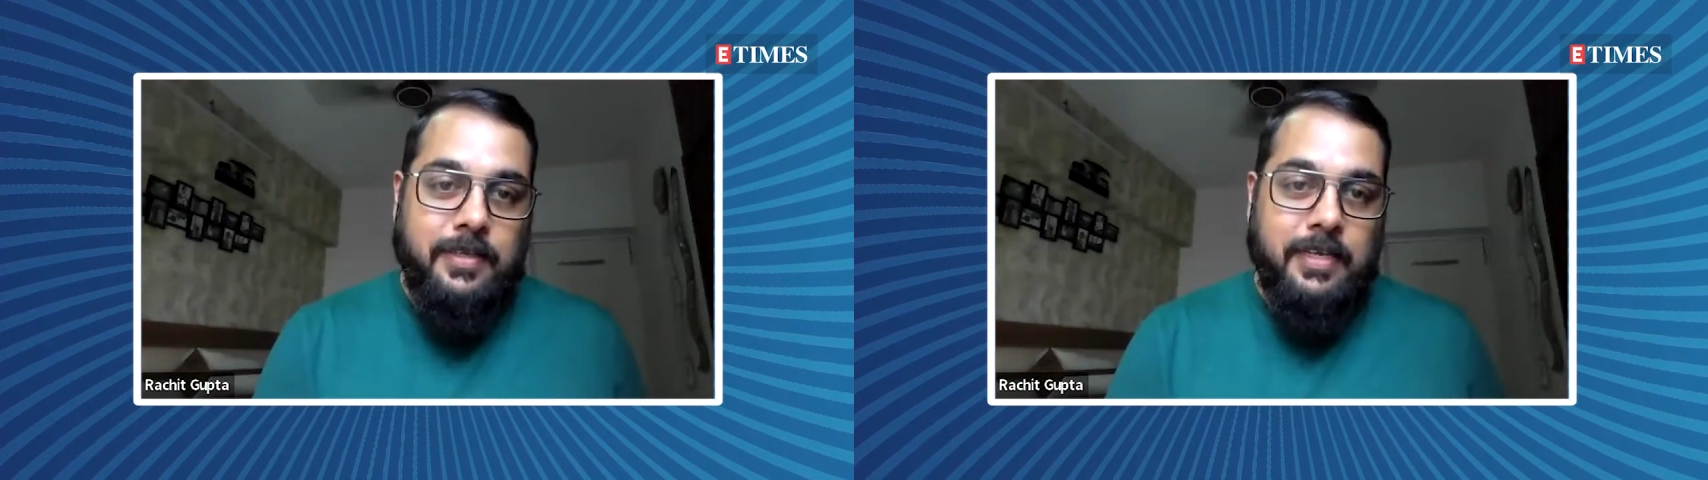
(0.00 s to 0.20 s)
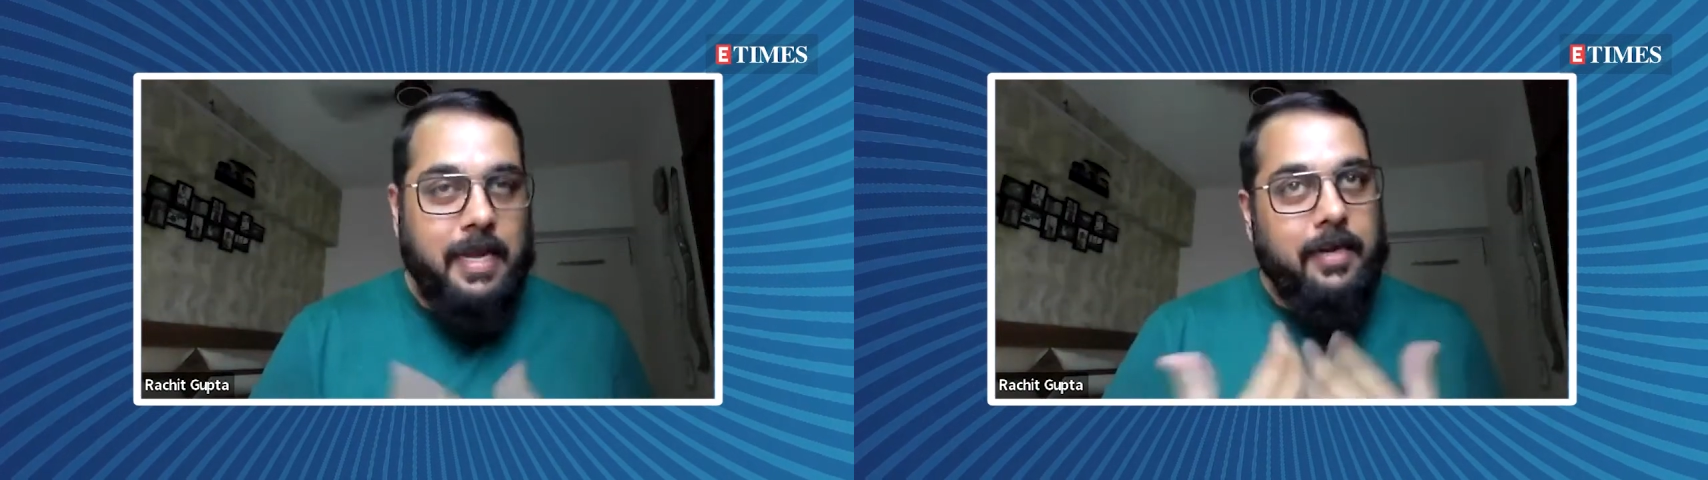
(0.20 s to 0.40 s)

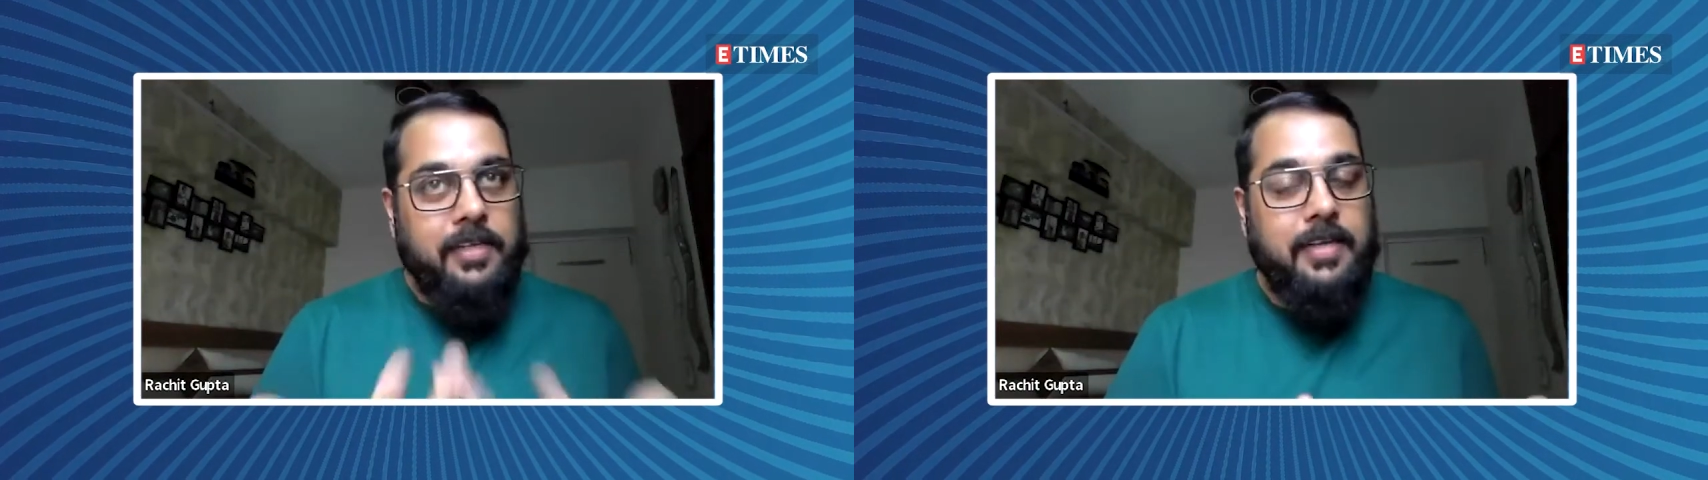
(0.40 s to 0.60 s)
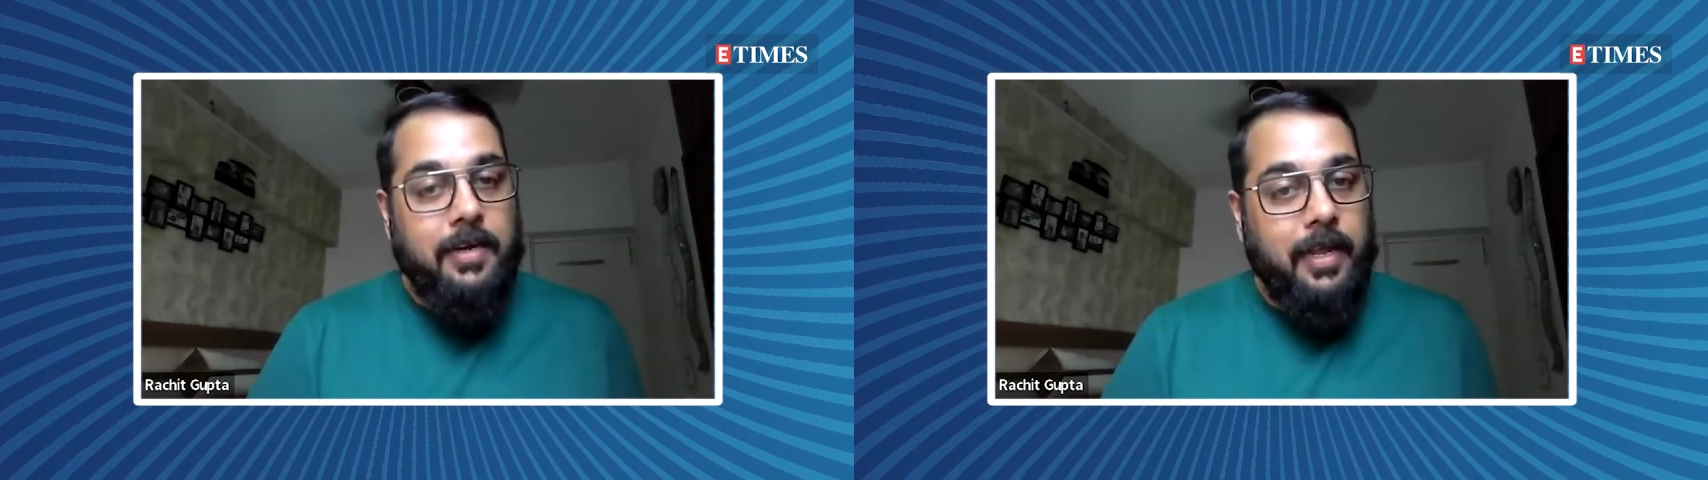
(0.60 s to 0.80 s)
Is that
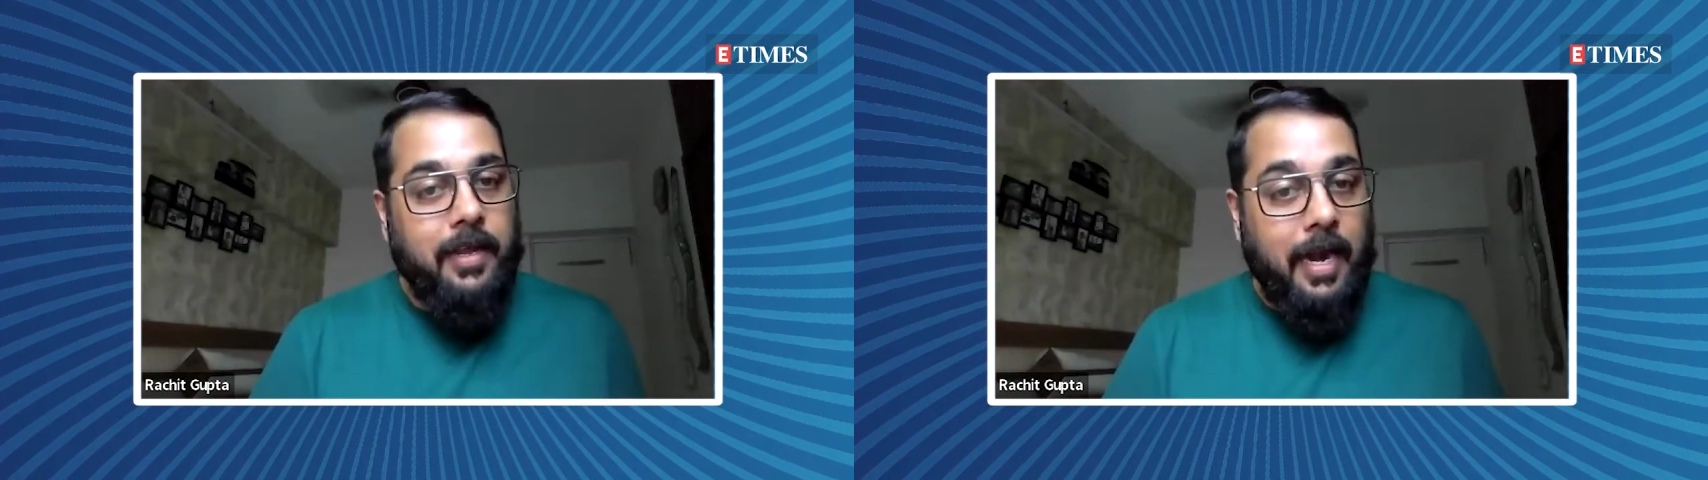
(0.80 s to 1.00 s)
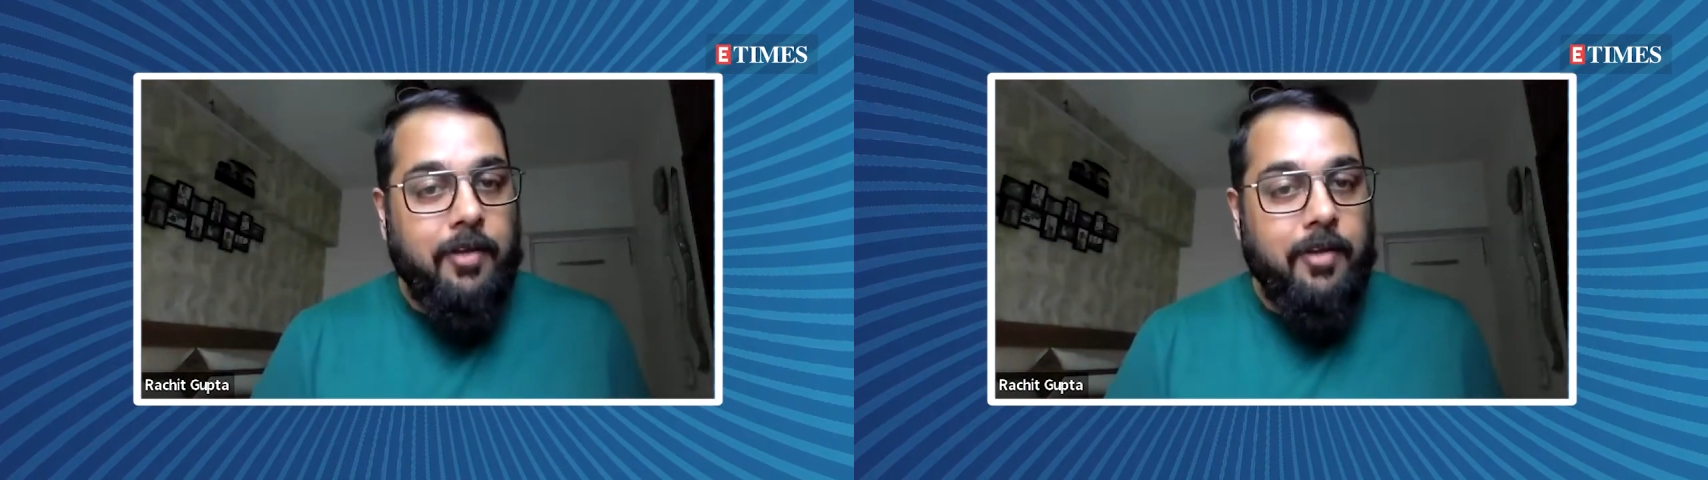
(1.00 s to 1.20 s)
like
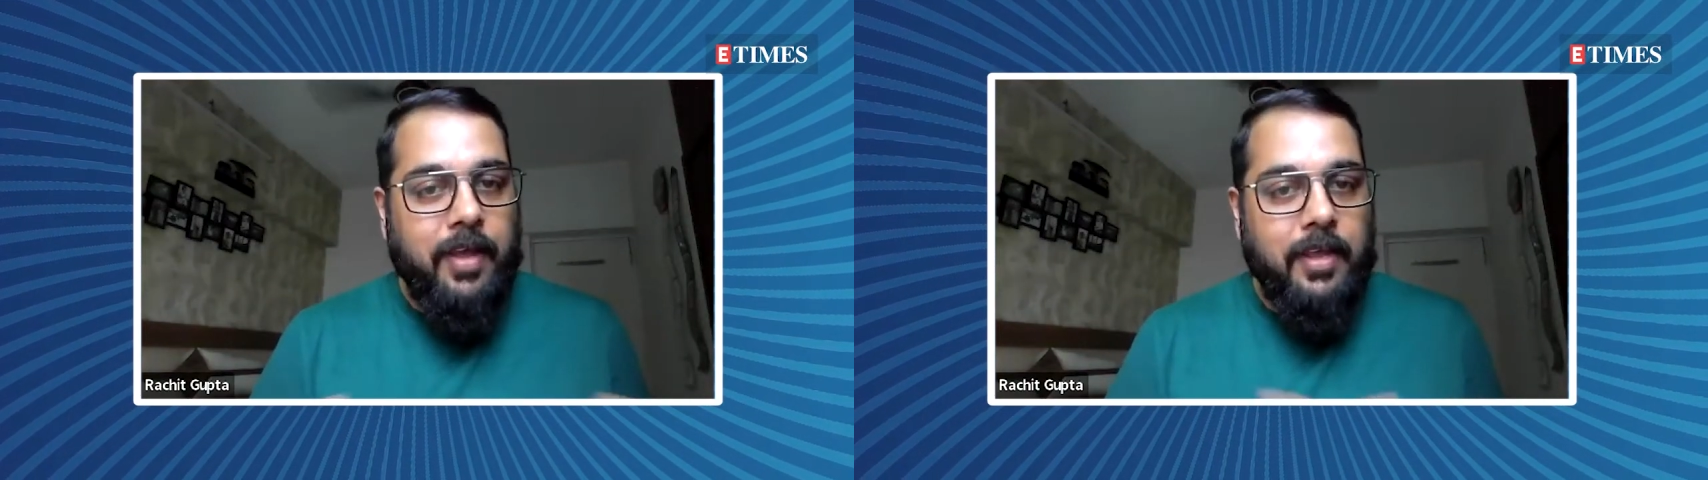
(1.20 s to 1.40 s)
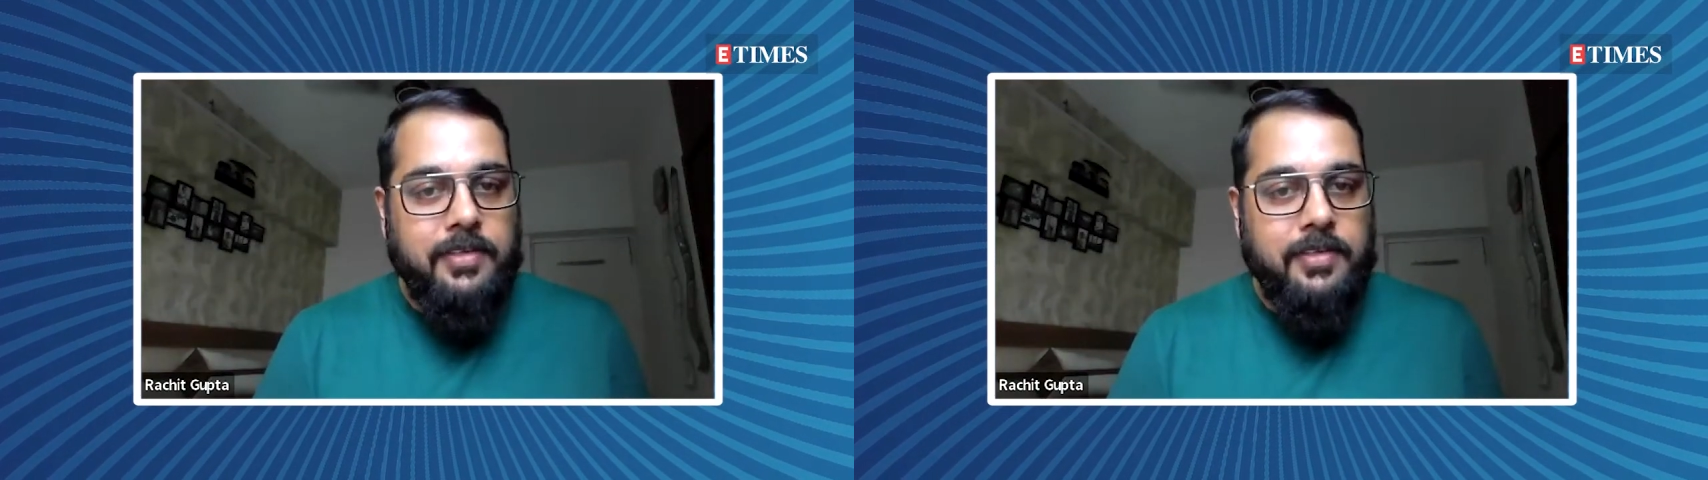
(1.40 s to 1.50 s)
gratifying?